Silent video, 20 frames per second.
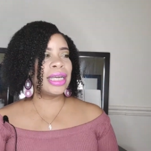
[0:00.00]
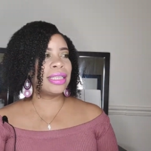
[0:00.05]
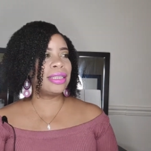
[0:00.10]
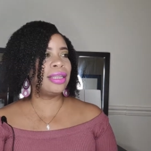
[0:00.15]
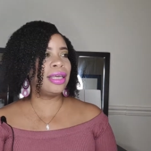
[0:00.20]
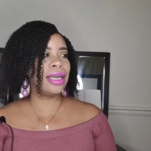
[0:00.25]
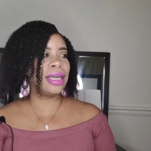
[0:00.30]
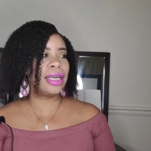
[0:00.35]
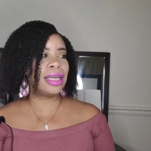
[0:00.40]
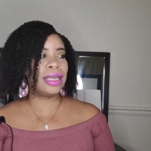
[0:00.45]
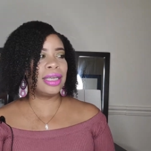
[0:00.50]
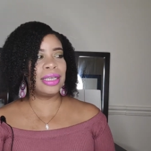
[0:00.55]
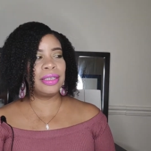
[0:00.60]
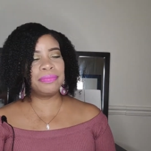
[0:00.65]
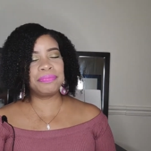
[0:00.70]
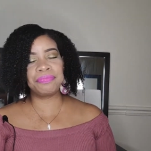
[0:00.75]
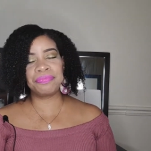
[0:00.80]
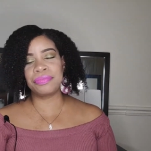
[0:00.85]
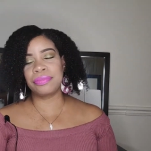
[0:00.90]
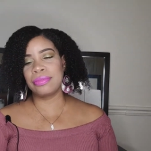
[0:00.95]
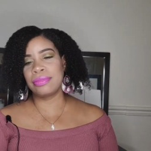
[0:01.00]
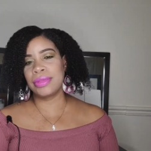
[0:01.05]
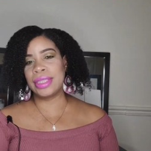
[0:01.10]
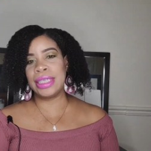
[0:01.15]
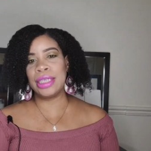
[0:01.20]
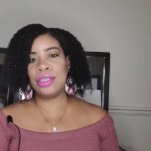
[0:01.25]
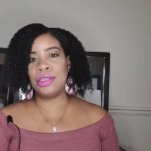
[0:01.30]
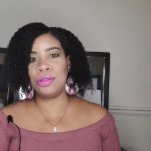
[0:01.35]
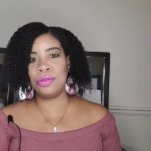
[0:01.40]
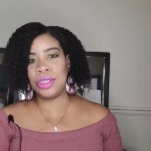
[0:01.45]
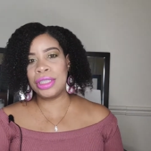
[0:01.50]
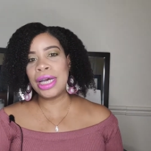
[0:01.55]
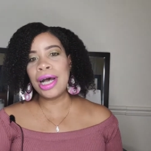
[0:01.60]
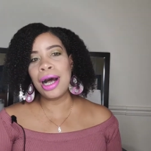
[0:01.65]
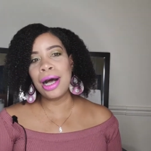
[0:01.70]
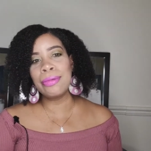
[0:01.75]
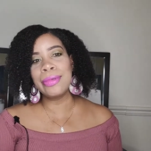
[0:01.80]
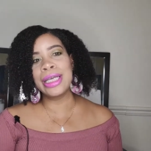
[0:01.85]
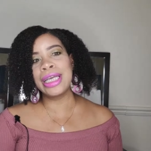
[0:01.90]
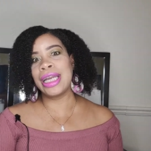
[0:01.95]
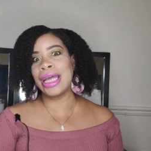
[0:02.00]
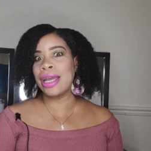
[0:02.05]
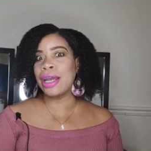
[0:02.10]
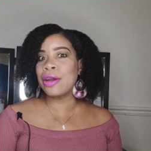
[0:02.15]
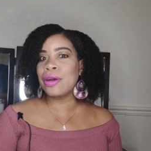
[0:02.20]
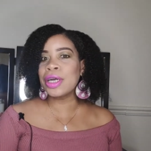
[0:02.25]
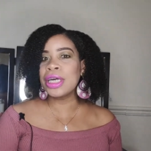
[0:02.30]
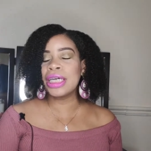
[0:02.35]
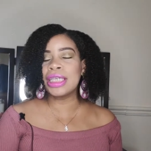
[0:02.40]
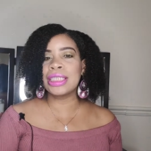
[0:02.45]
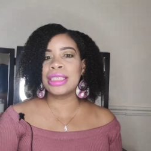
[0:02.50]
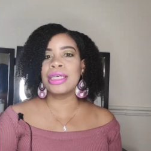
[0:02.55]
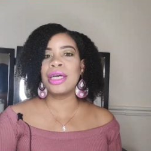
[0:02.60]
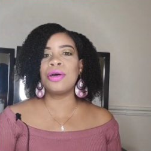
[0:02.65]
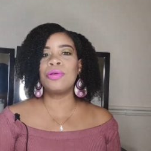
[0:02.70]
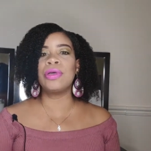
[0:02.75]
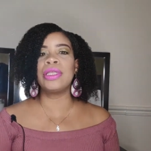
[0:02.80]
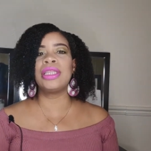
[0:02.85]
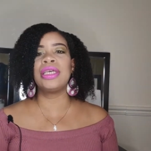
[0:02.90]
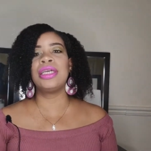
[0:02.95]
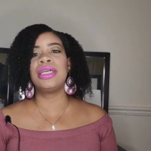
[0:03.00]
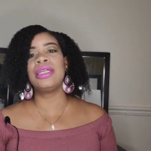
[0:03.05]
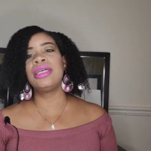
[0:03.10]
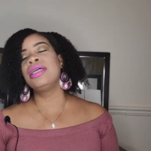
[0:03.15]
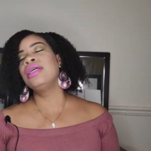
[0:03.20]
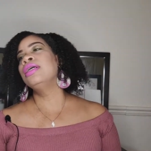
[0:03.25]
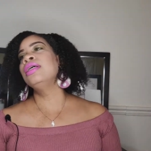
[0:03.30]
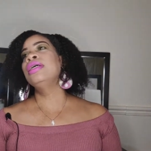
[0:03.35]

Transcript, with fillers: They get a new job, they get a haircut to go with it.